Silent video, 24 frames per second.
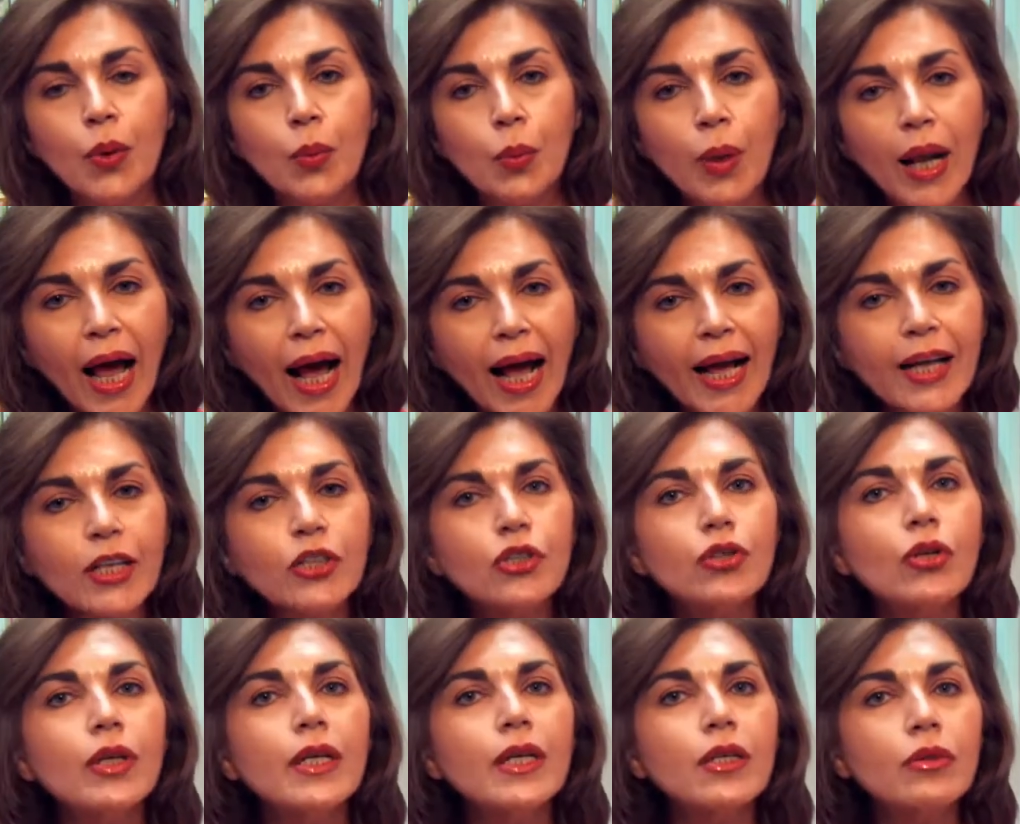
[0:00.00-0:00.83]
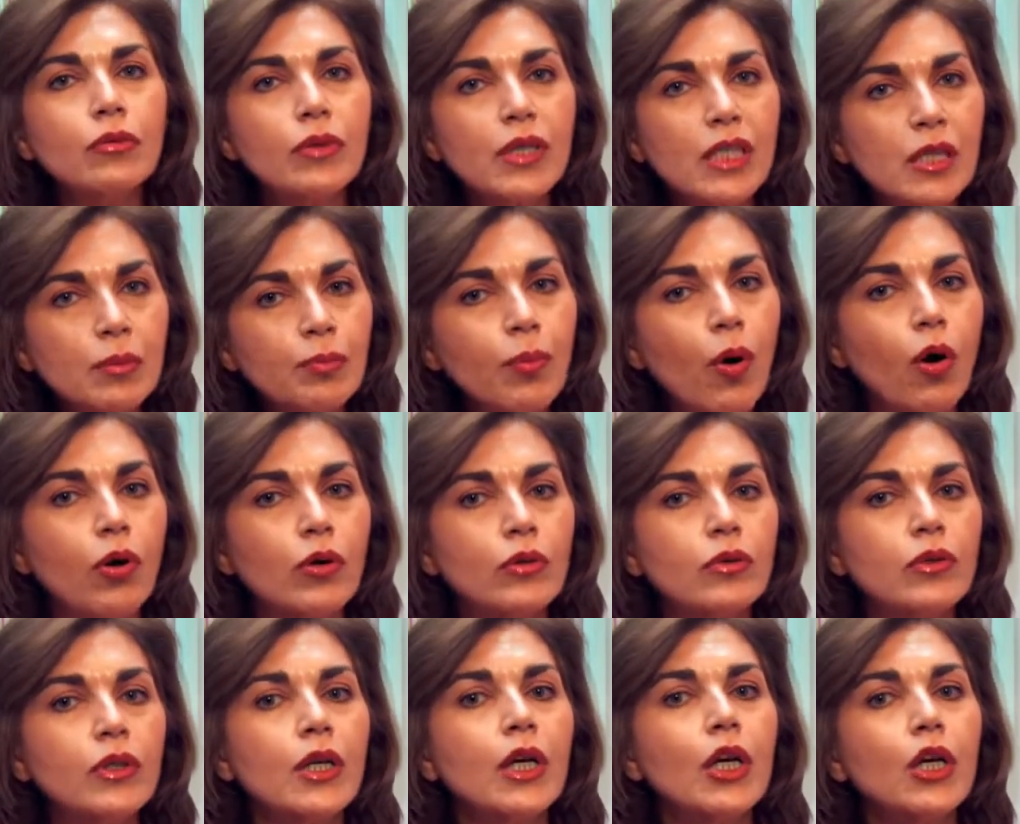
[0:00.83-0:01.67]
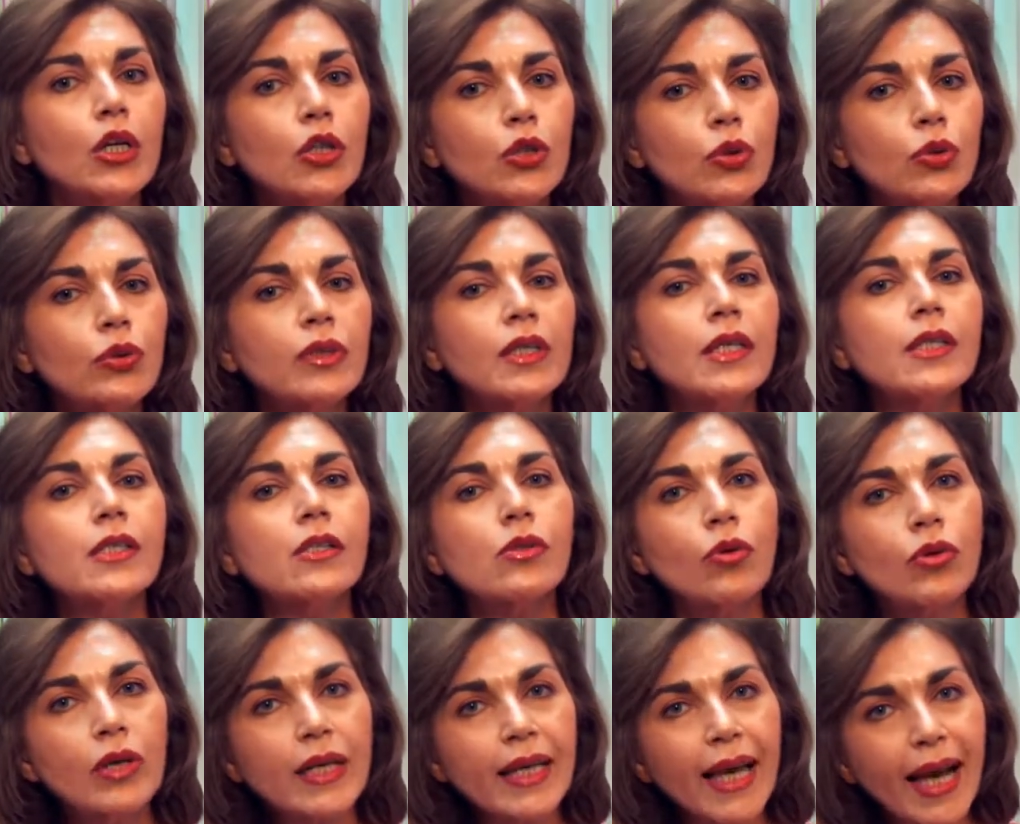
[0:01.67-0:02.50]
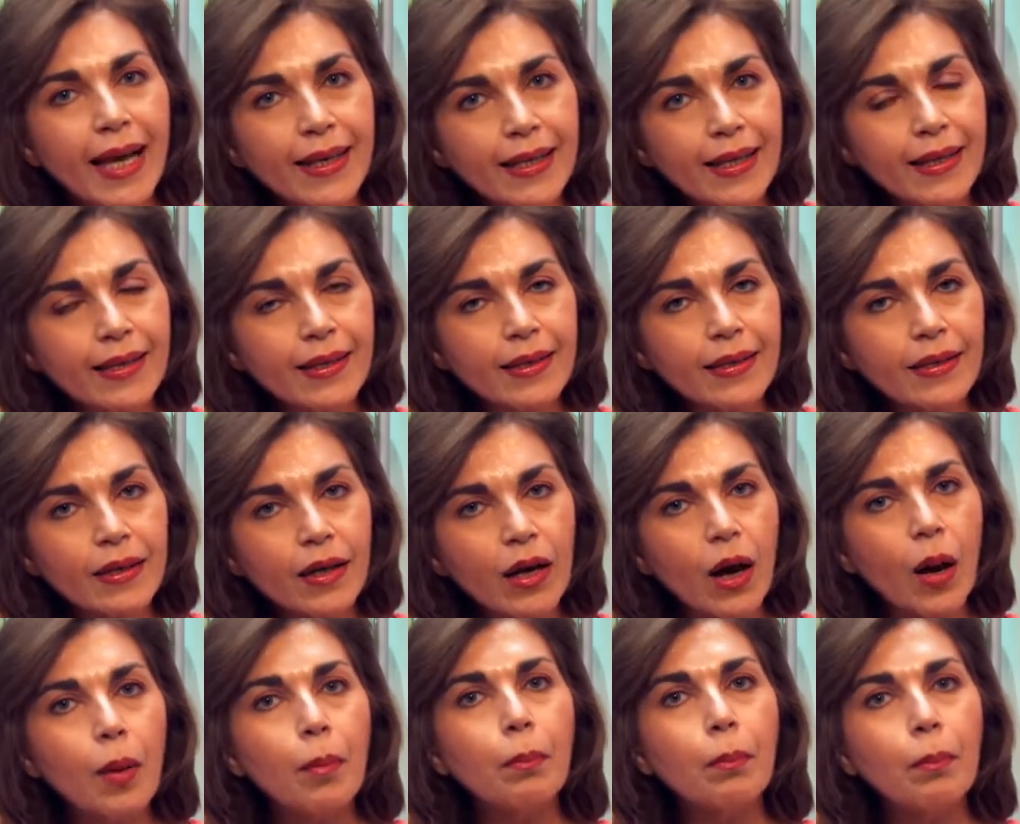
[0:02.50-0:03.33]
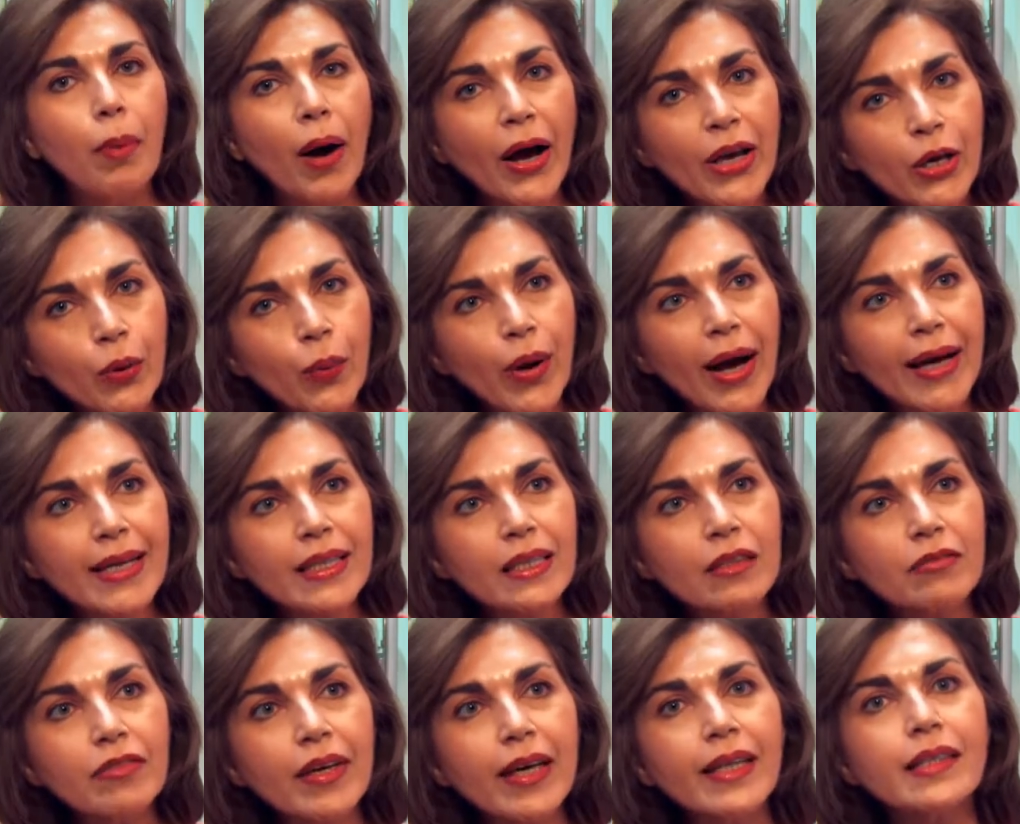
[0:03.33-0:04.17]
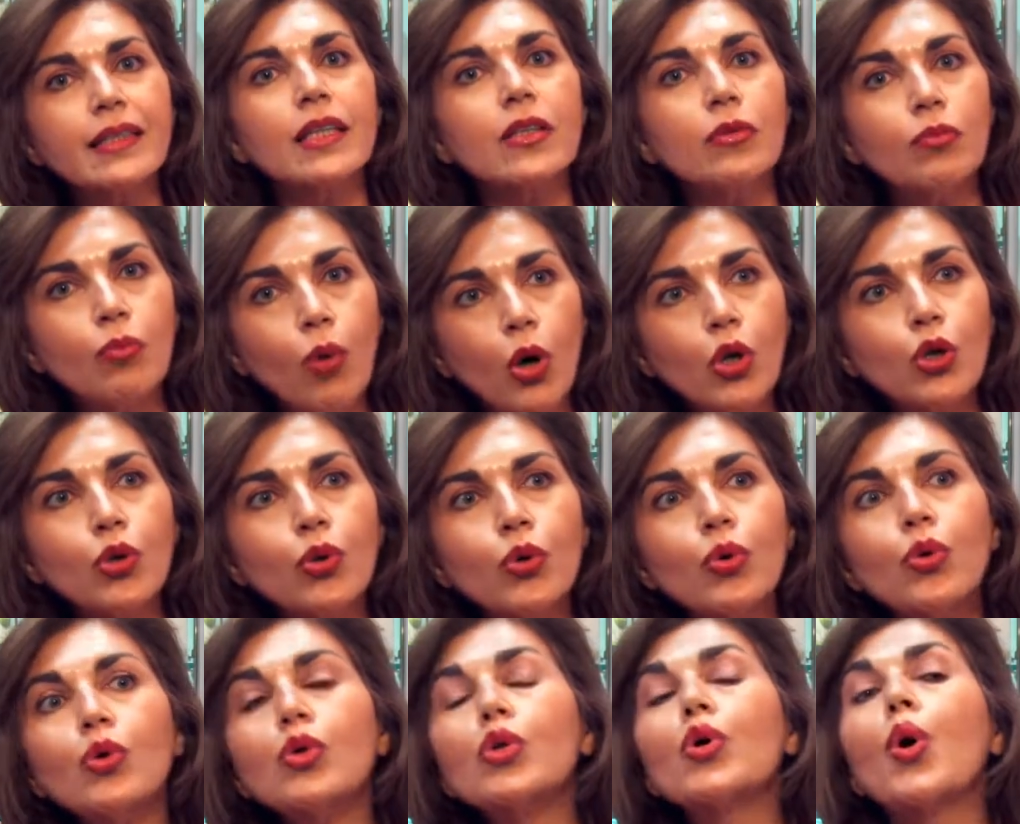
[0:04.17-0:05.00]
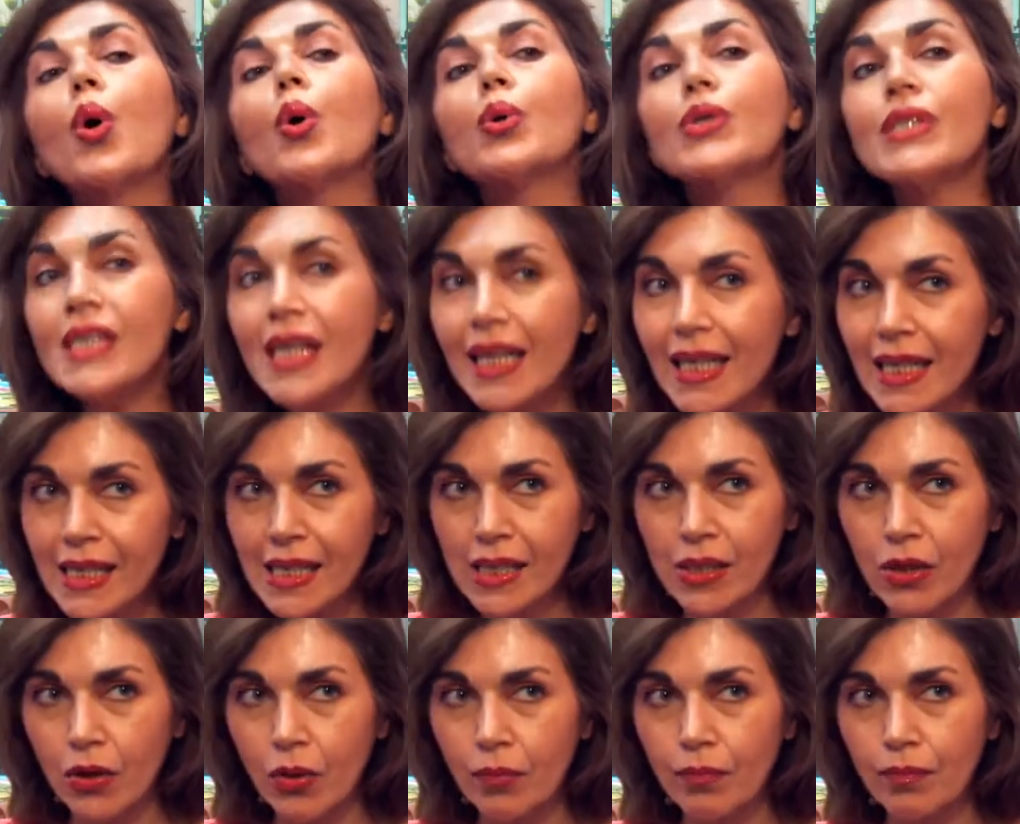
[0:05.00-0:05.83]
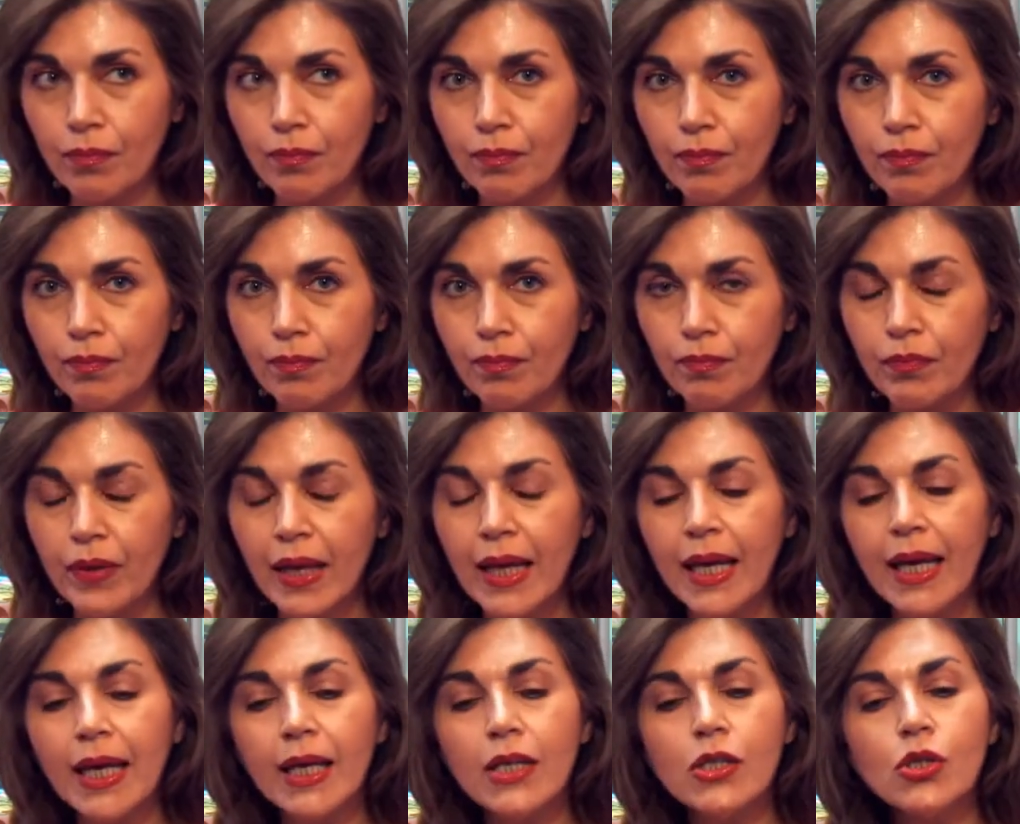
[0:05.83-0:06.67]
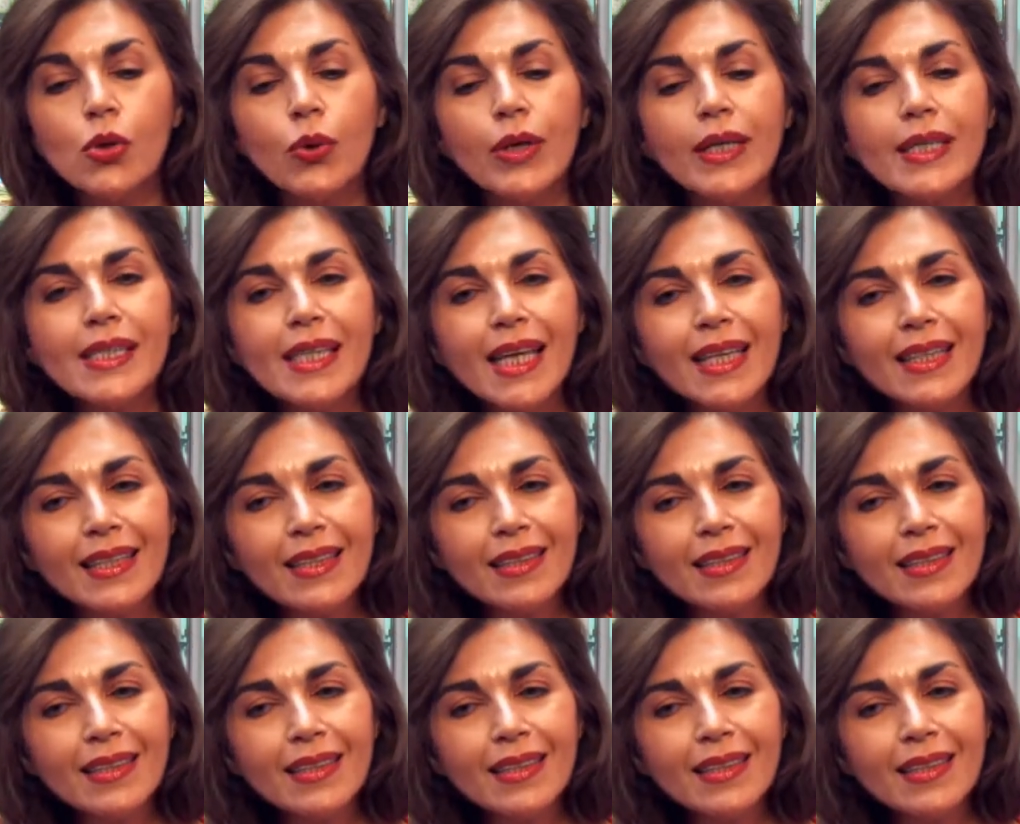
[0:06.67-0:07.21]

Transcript: will actually respond to this organic bioactivated molecule called silicium. So it's a